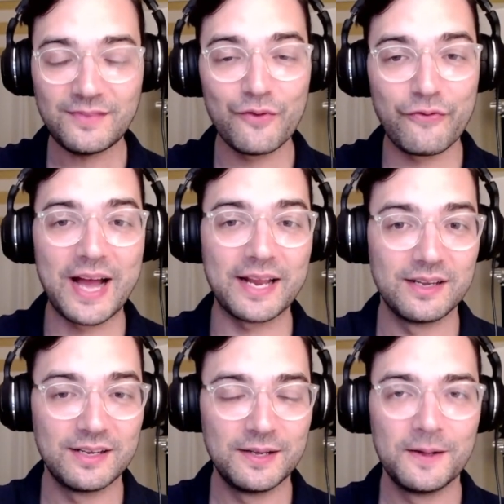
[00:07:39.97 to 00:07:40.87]
Fine.
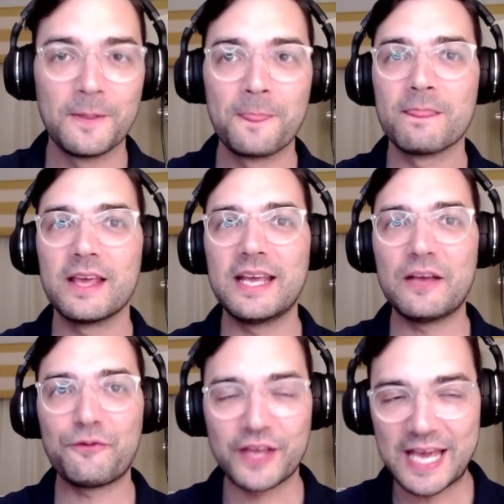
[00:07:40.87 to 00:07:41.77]

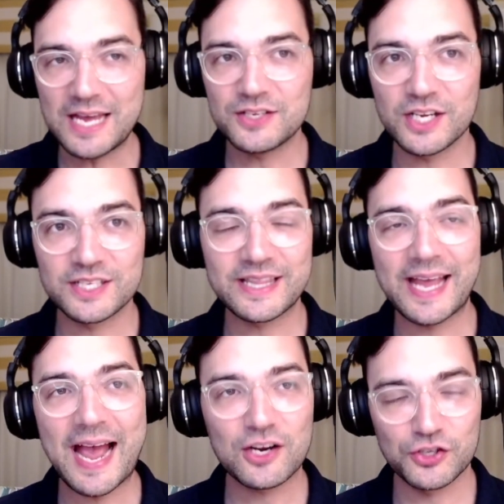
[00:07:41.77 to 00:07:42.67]
If the case is they
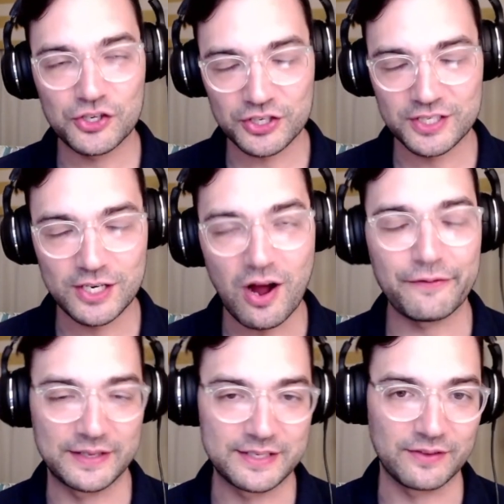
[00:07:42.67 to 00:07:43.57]
actually just need
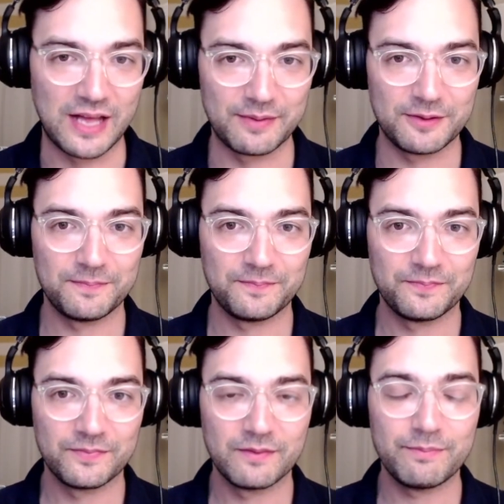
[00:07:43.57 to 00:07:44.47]
offensive linemen
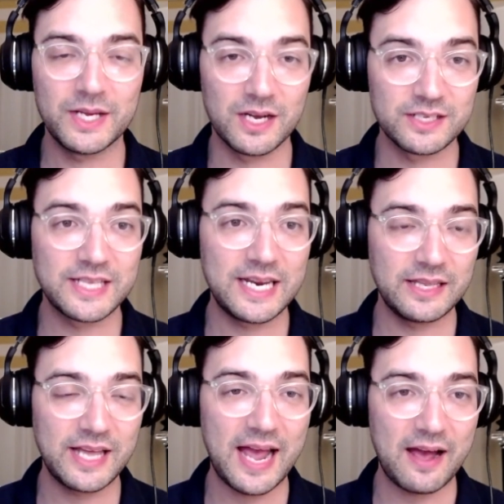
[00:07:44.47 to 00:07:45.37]
because they
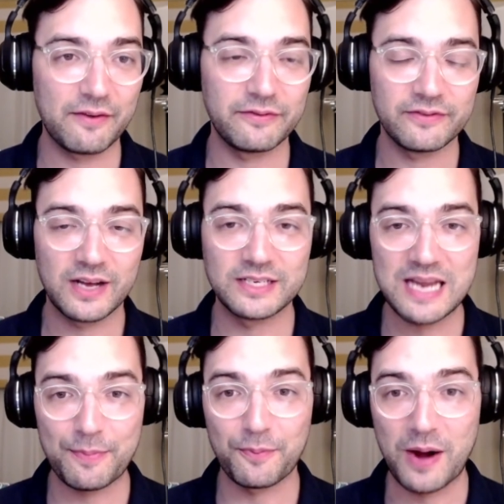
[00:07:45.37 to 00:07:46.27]
have a
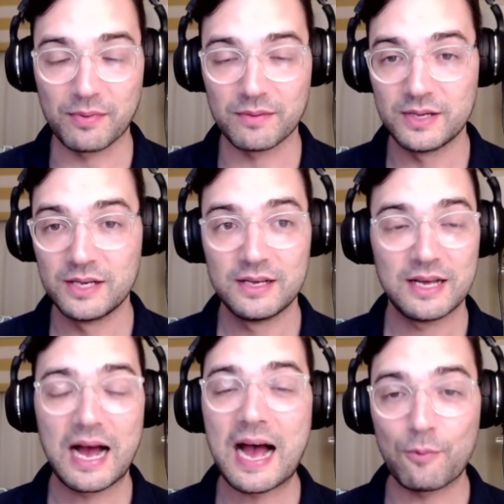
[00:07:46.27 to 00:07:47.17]
depth problem,
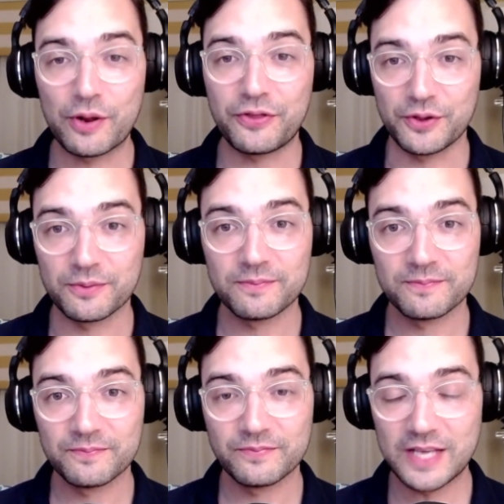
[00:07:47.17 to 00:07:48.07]
I'm with you.
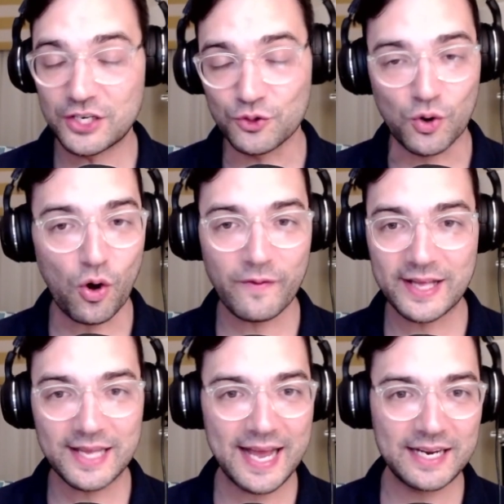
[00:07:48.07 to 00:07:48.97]
They do. Cole Van
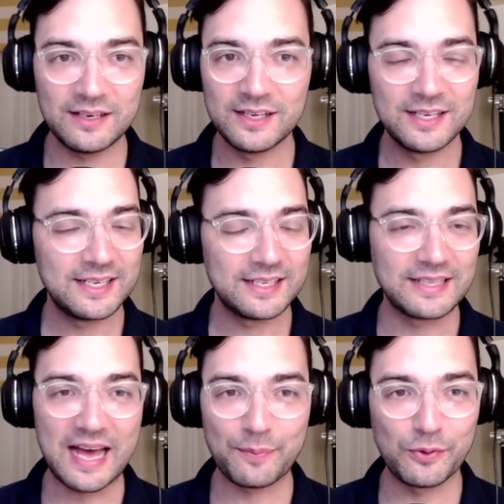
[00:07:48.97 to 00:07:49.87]
Lannen,
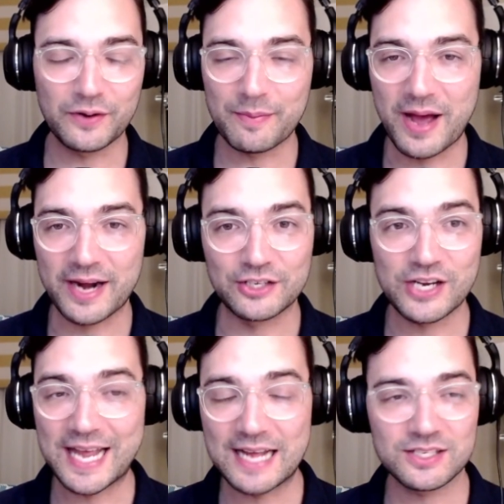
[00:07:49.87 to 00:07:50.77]
not a proven commodity.
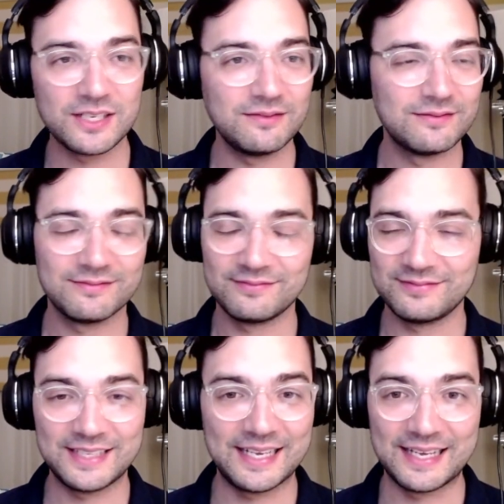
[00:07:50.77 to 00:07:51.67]
Jake Hansen,
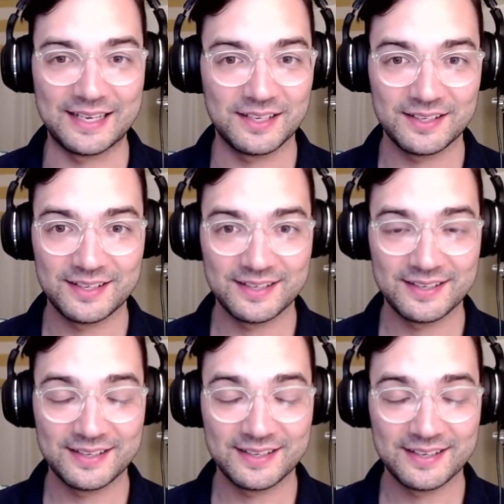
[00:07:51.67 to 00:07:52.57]

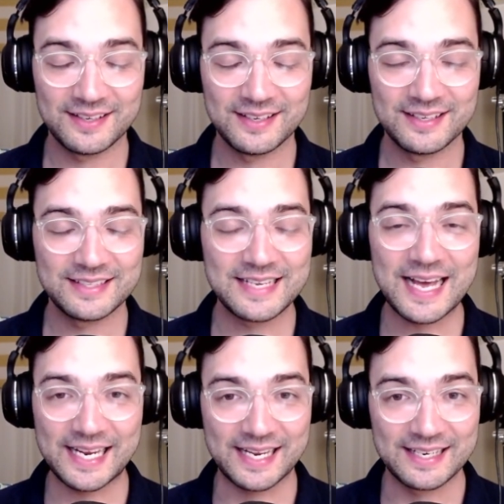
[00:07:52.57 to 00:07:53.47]

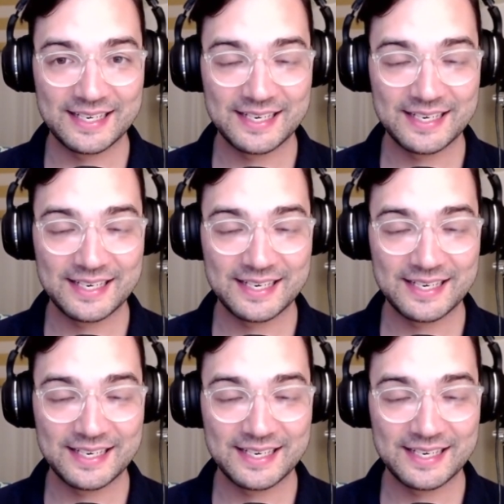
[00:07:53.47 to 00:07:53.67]
not it.